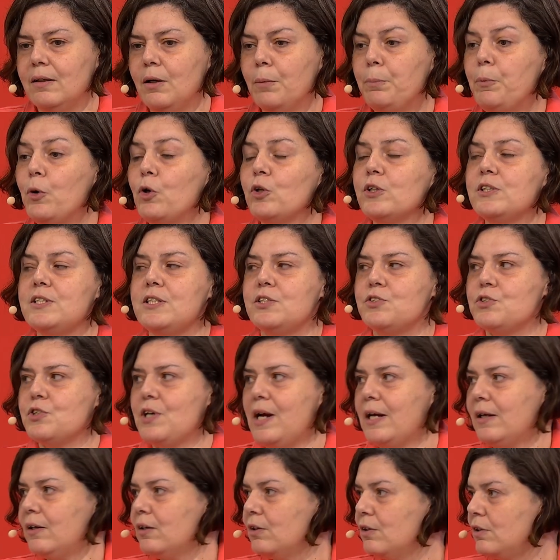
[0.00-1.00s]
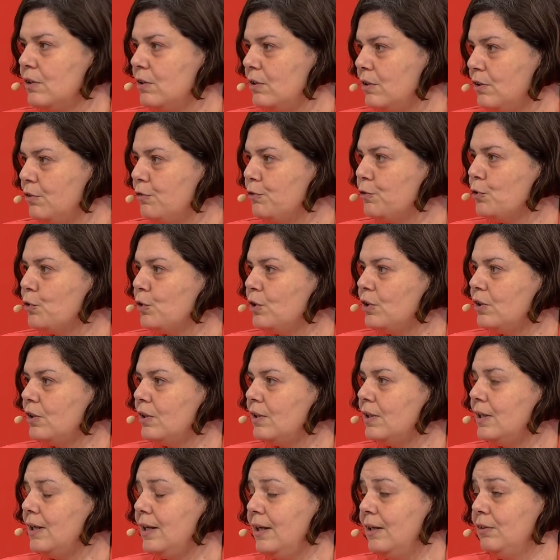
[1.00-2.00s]
a policy tracker for
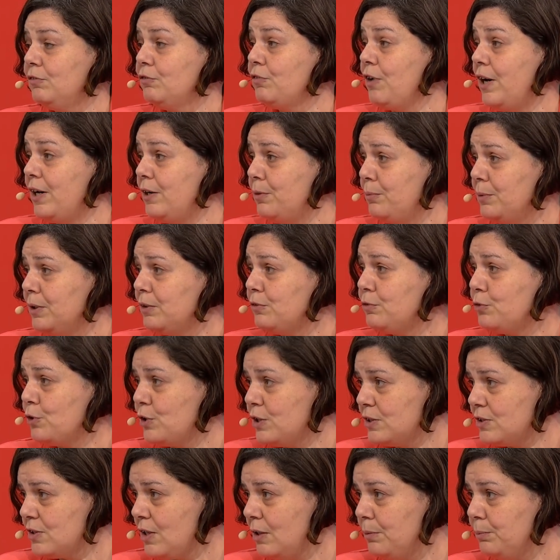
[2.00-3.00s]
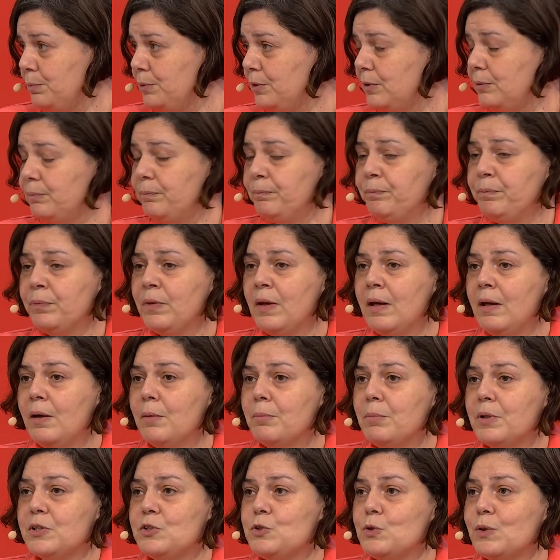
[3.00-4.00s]
environment, for example.
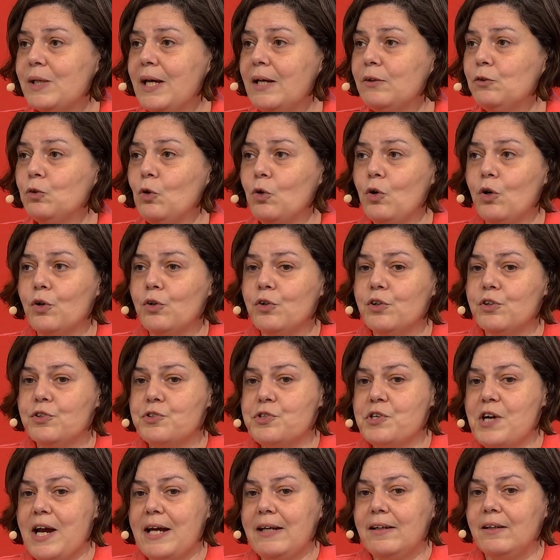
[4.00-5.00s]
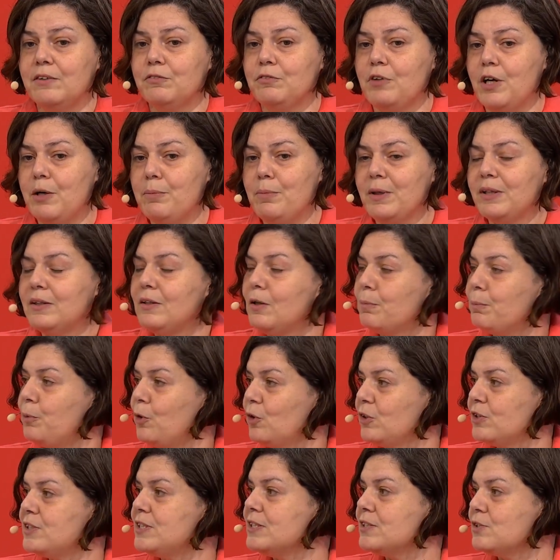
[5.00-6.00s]
But you can no longer track environmental
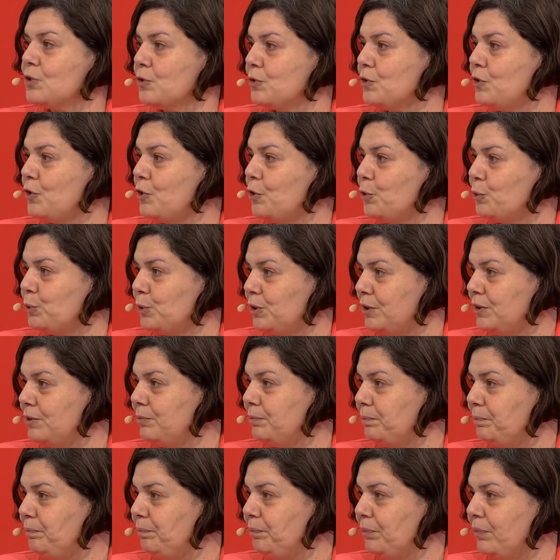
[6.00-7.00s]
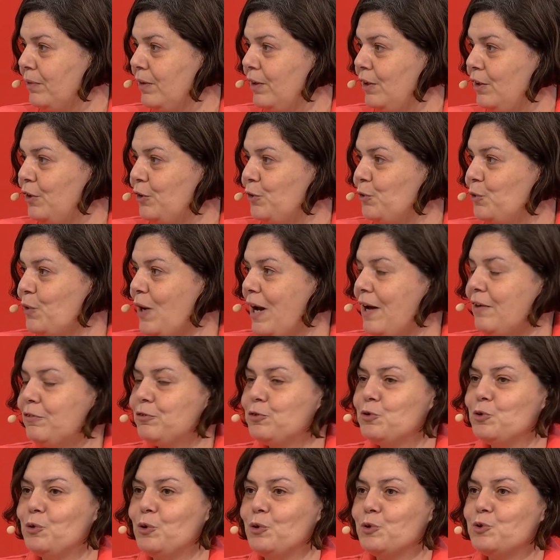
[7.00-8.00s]
policies on their own. You have
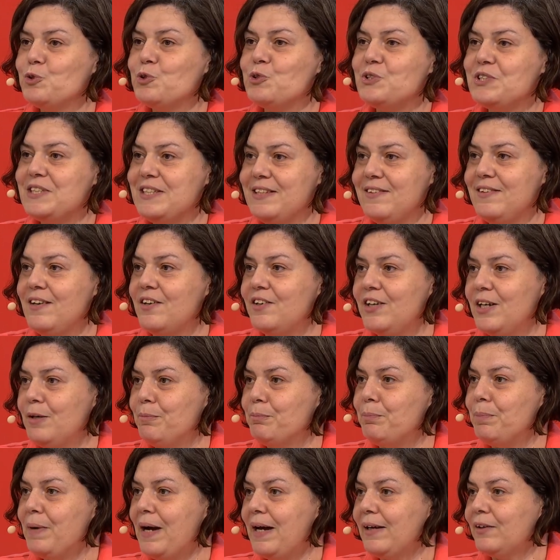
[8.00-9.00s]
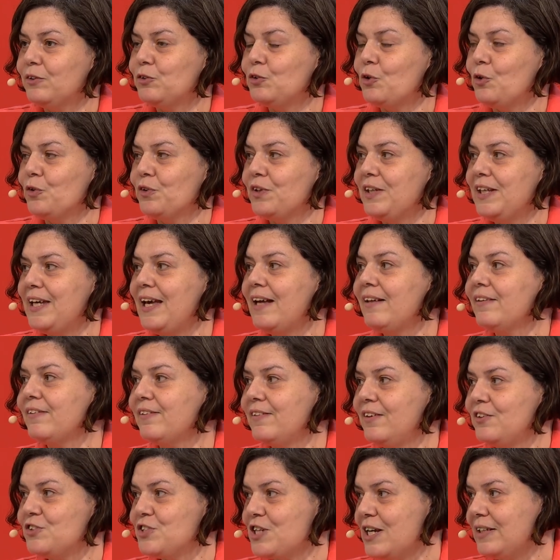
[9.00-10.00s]
to also see their impact on the health
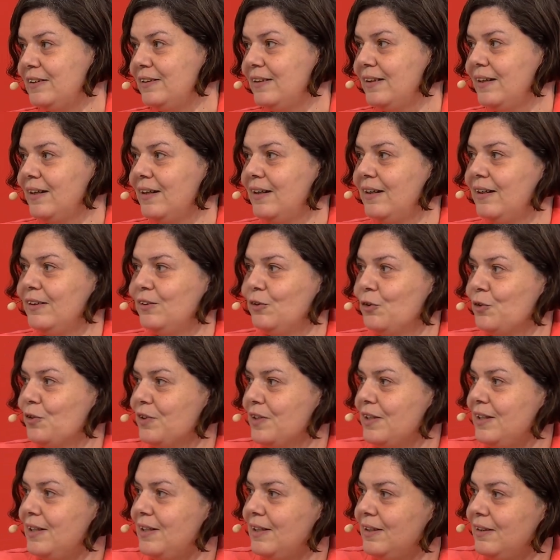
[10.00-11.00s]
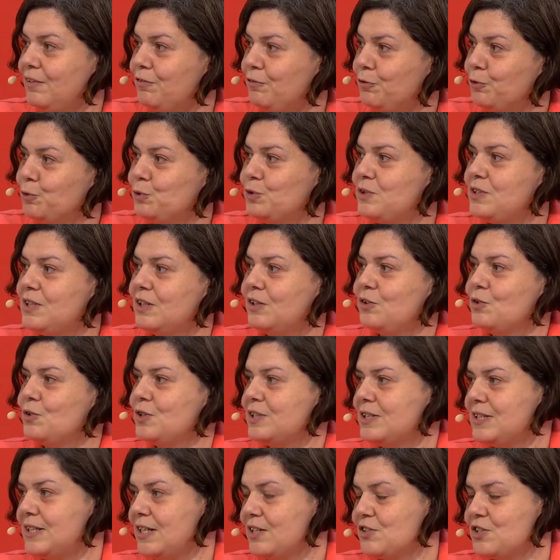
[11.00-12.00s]
agenda and on the food
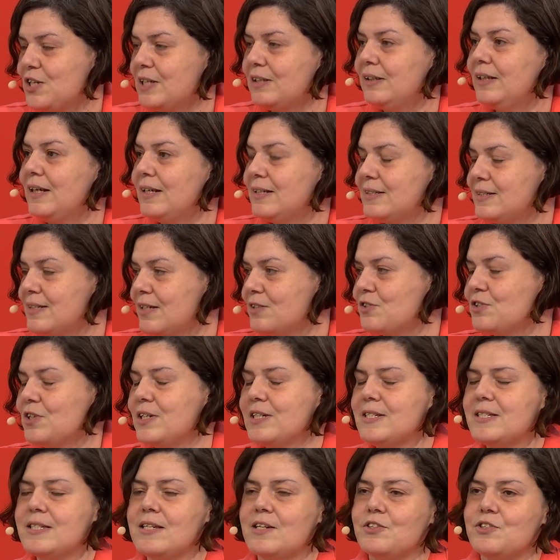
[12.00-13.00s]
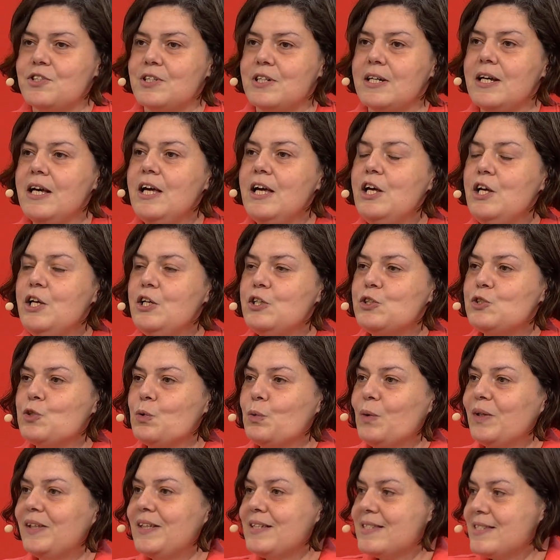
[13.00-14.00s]
security agenda, et cetera, et cetera. So
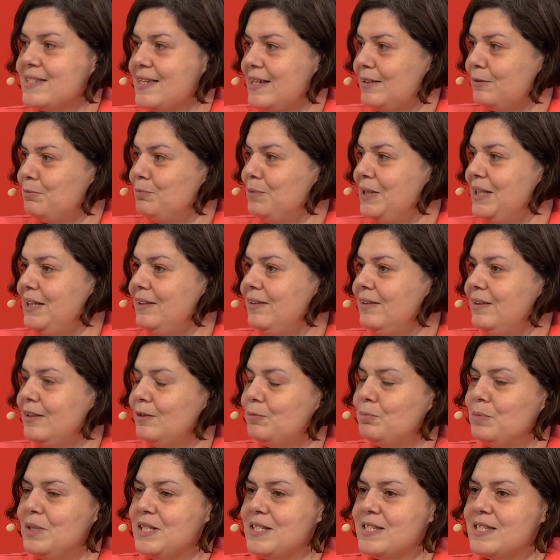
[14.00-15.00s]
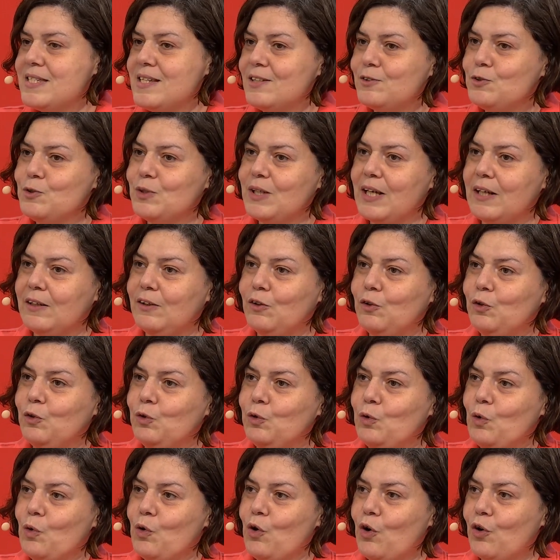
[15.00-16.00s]
what does that mean? It means that you can
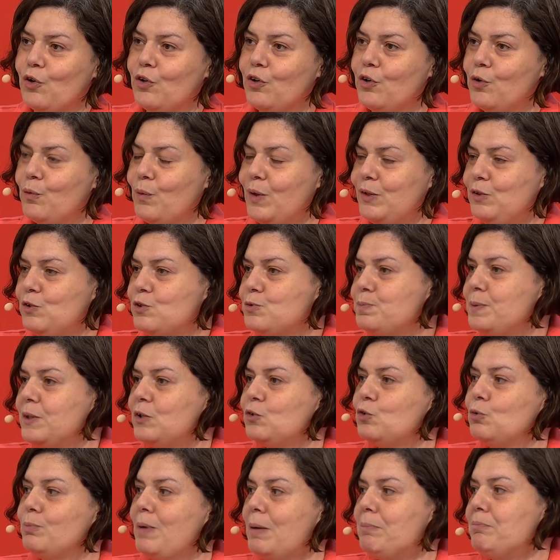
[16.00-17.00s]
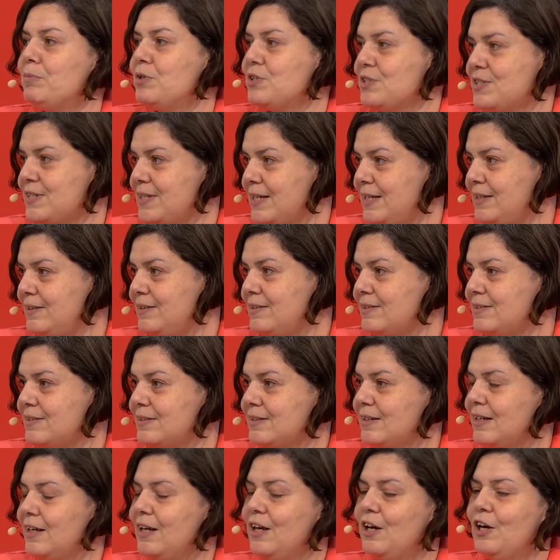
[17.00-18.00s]
no longer, when you speak to member
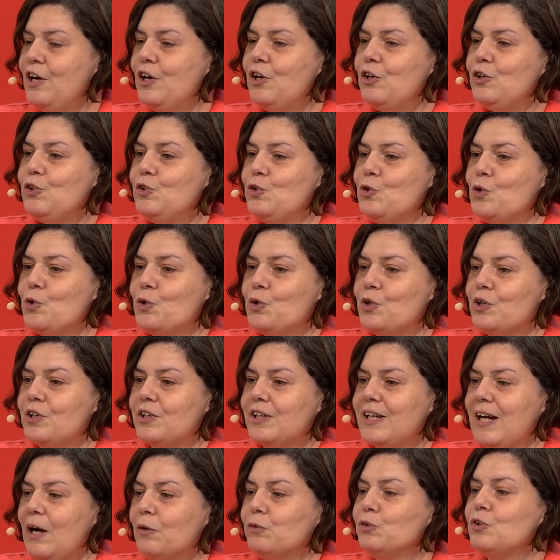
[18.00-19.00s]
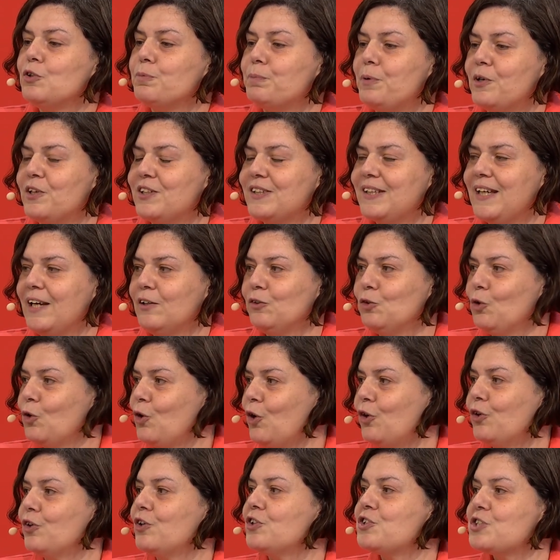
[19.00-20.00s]
states, your counterpart can no
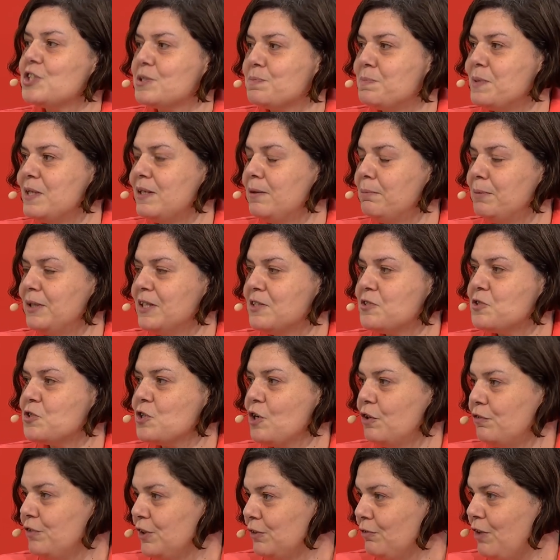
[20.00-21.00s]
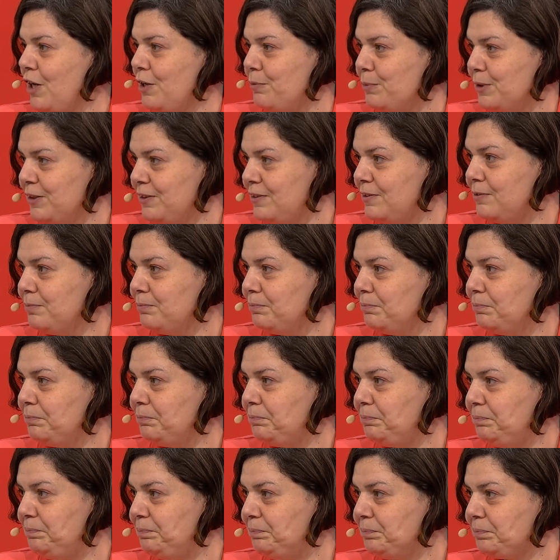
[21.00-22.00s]
longer just be the Ministry of Environment.
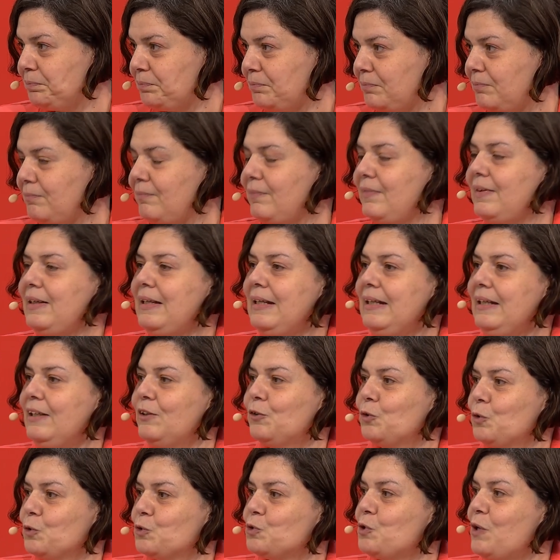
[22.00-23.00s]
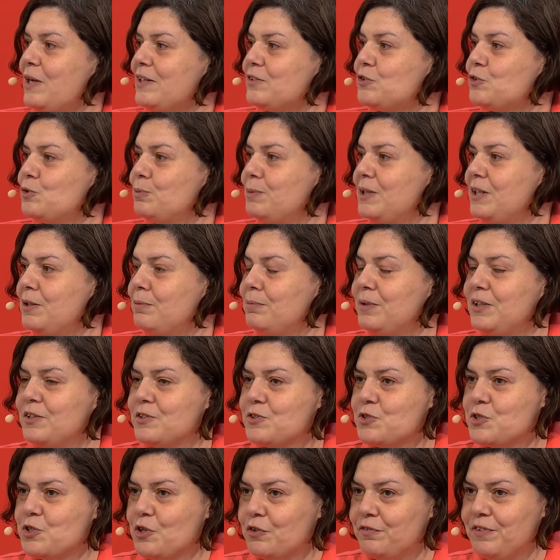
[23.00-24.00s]
It also has to be the
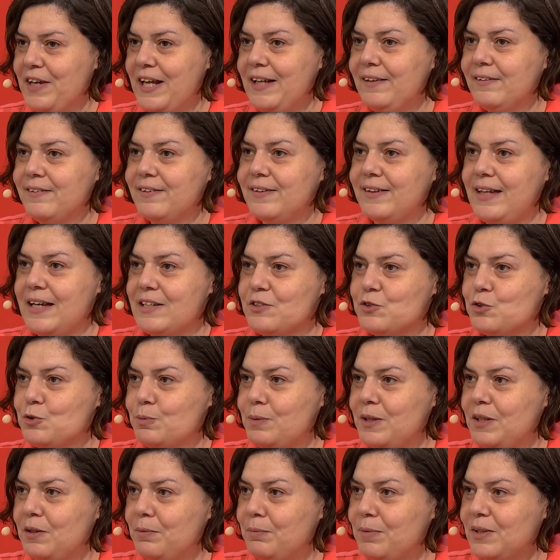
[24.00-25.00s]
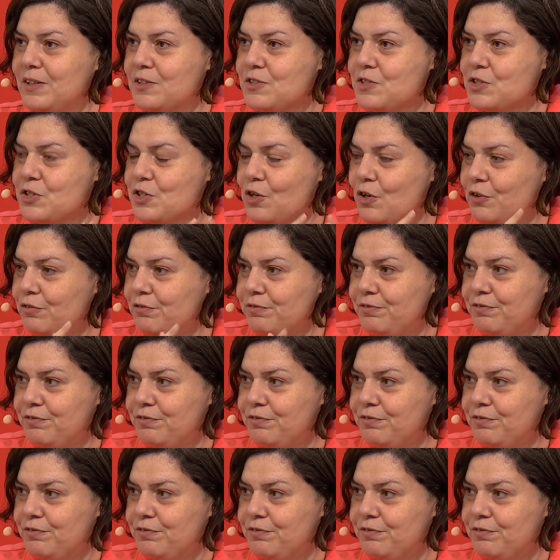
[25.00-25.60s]
Ministry of Health, it has to be the Ministry of